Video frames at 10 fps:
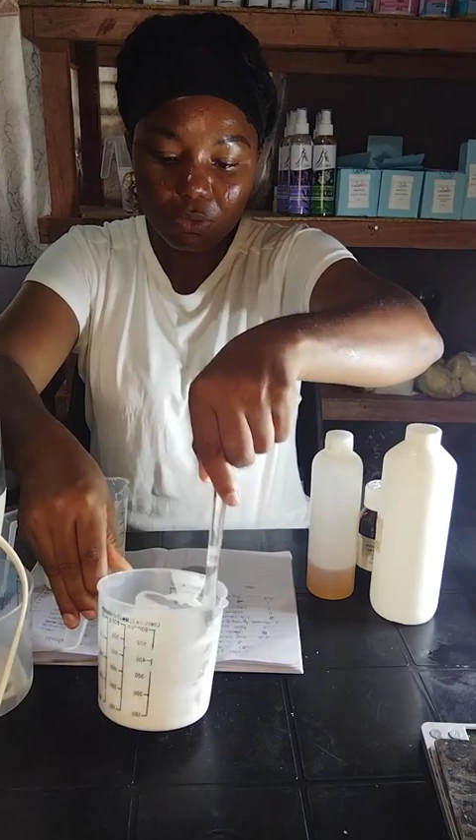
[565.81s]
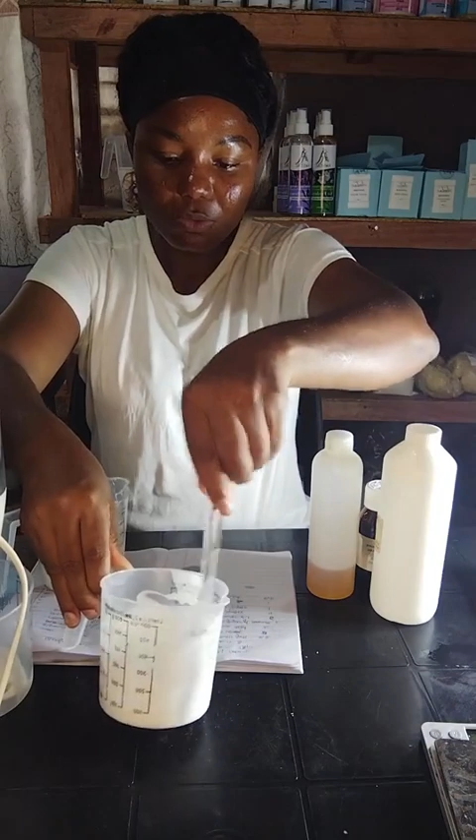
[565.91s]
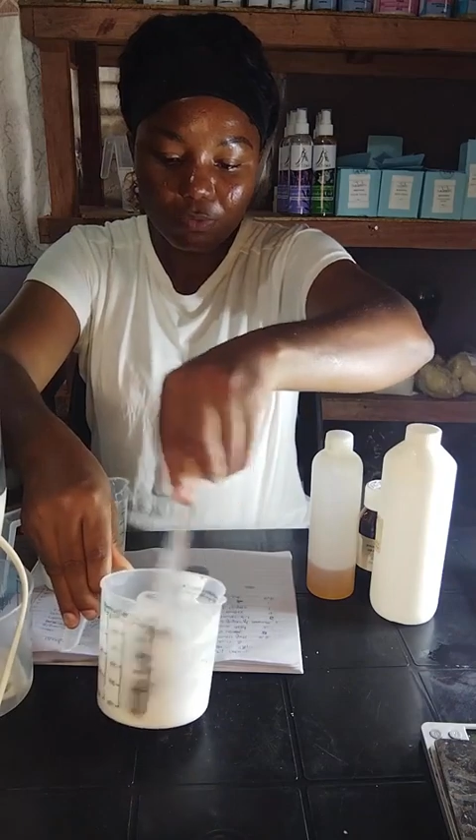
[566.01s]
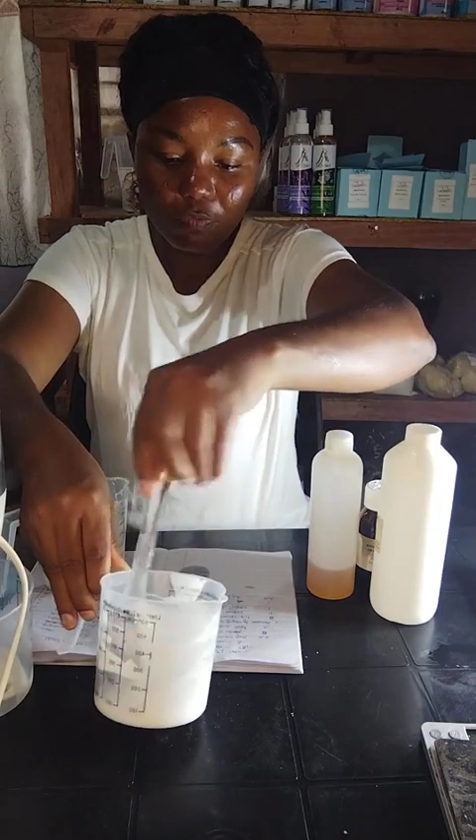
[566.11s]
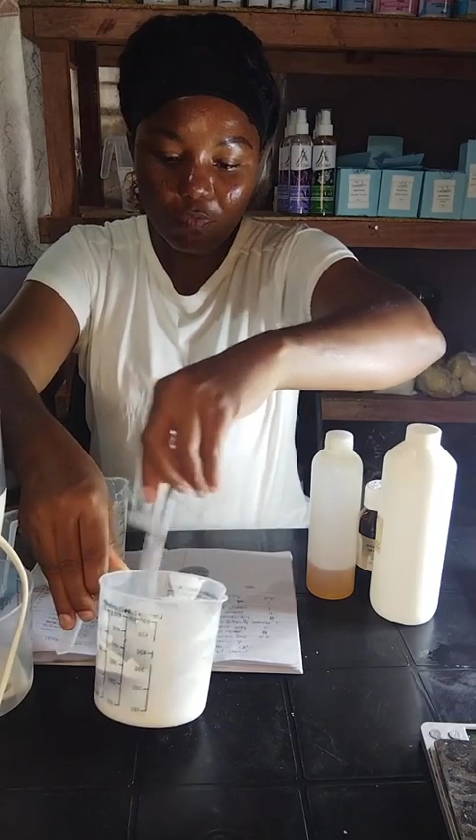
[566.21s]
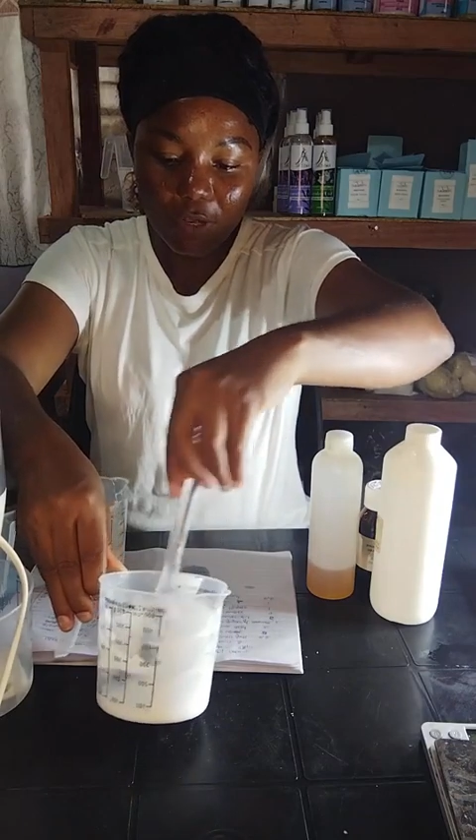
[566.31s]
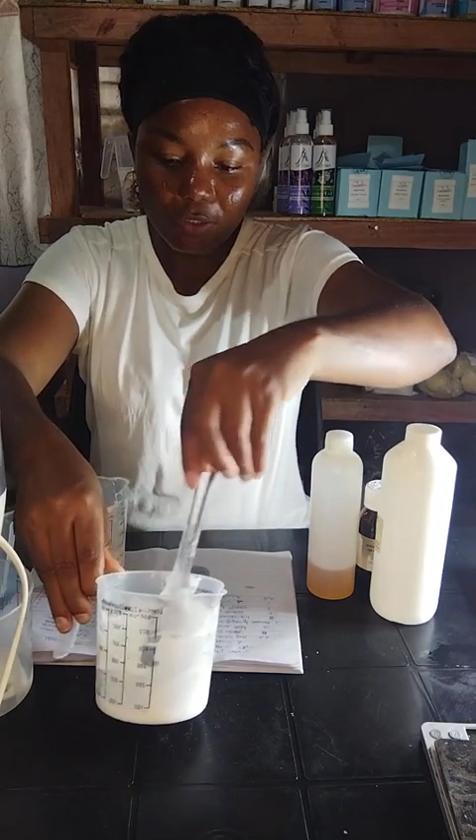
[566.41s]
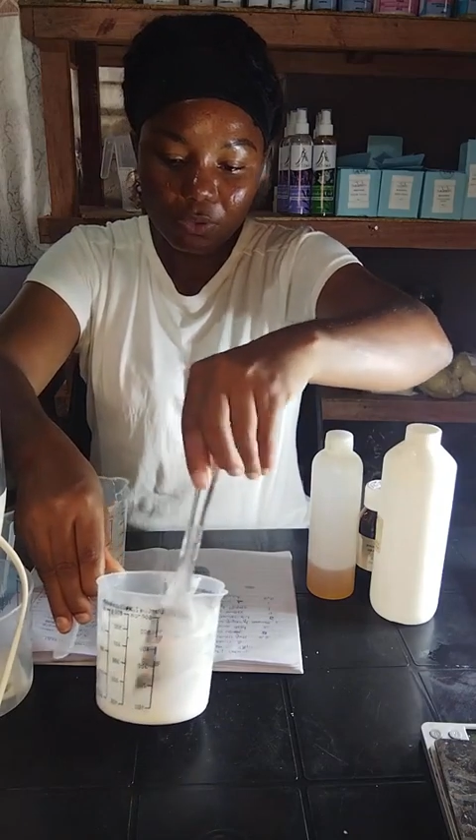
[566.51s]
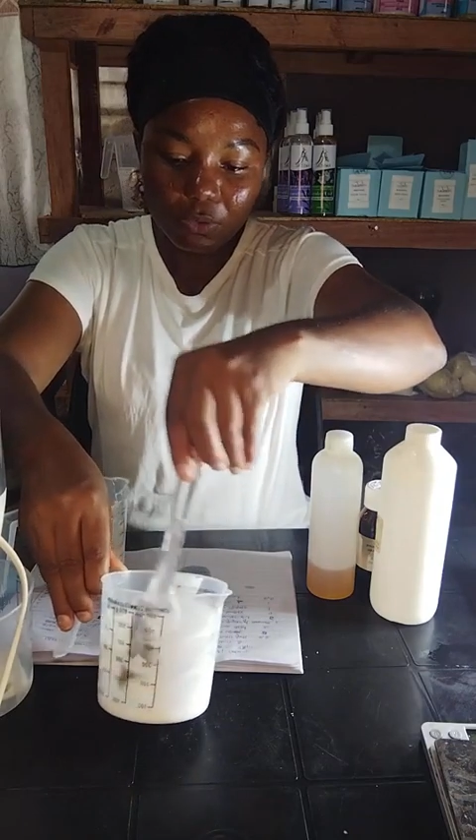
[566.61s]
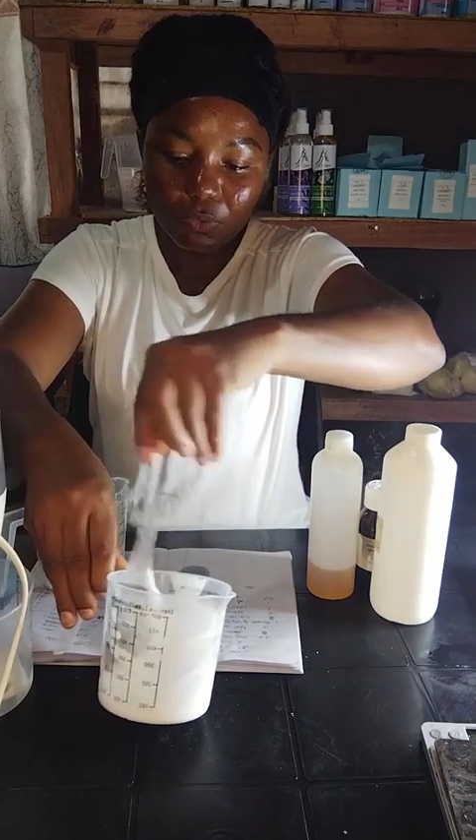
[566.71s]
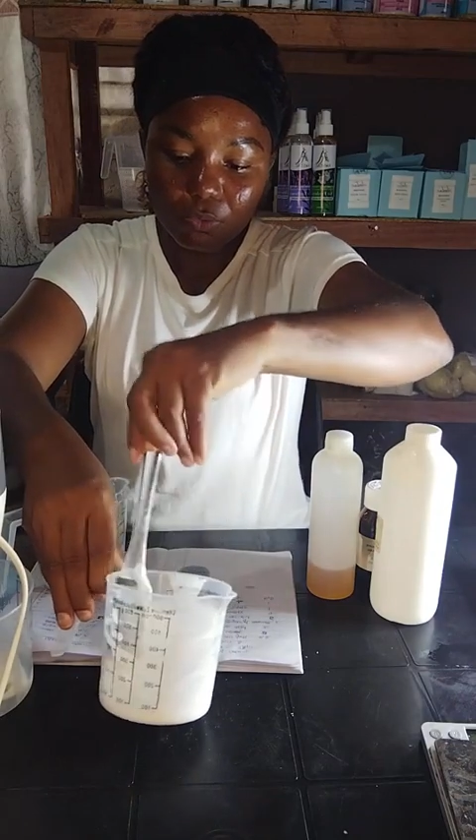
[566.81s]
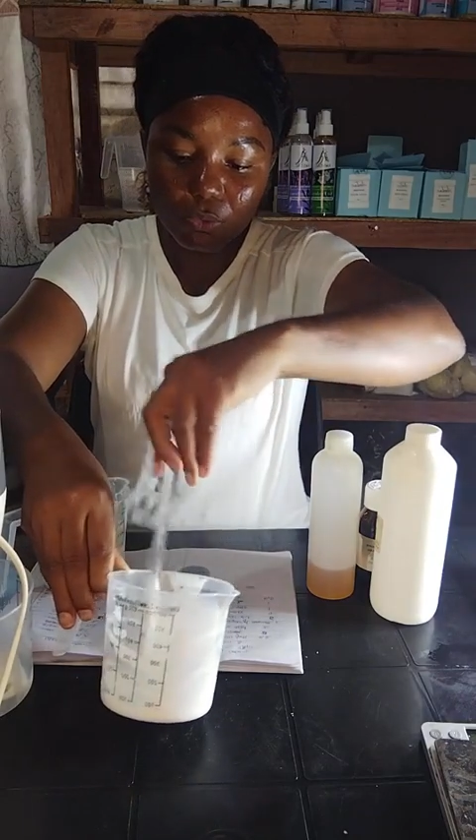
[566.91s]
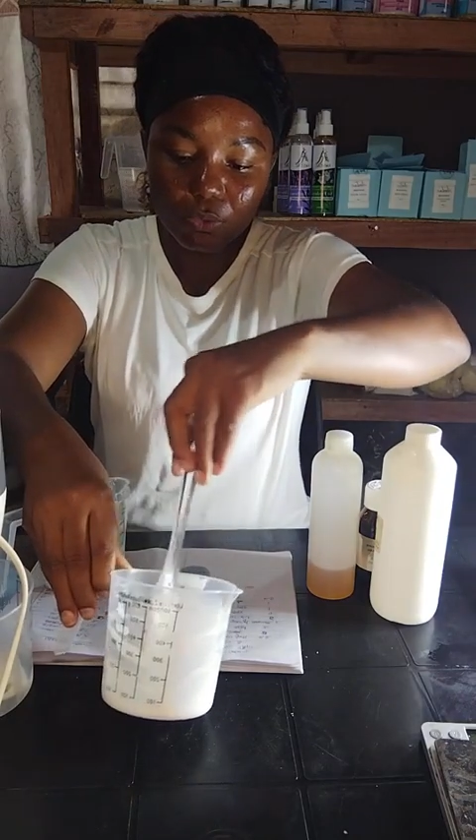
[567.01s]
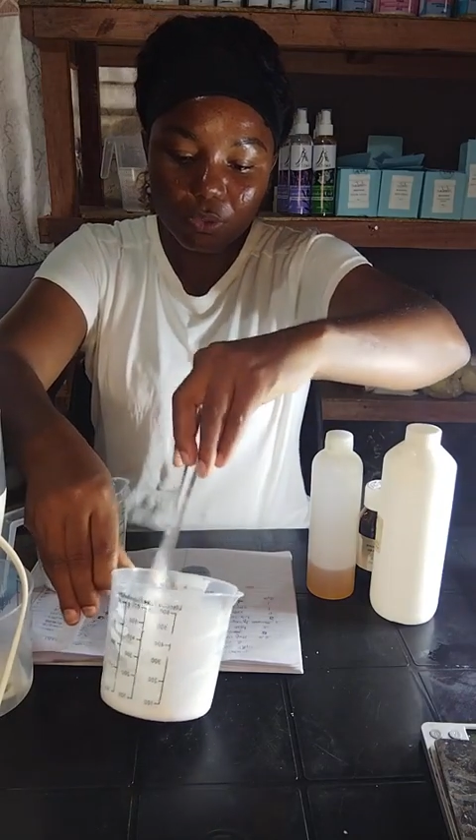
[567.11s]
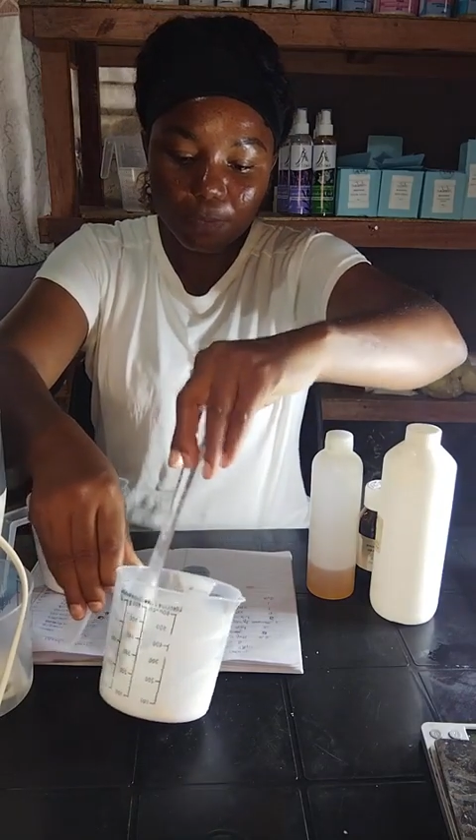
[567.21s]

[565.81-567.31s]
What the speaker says: so far. So good.